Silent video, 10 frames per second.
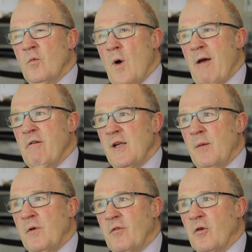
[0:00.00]
Wearing the
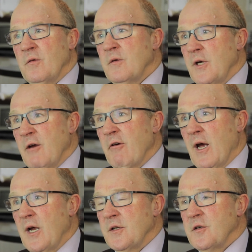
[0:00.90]
Amplifon hearing
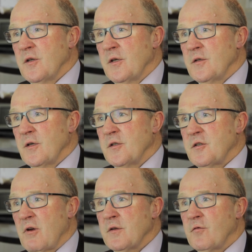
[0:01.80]
aids has
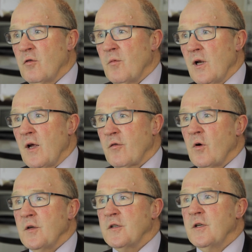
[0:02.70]
transformed my life
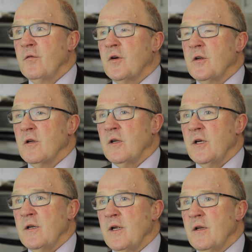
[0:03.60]
quite
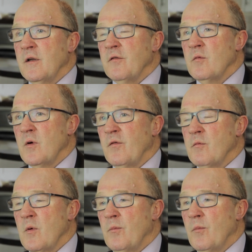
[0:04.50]
significantly in that
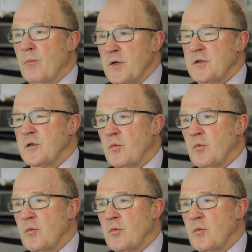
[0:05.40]
from a business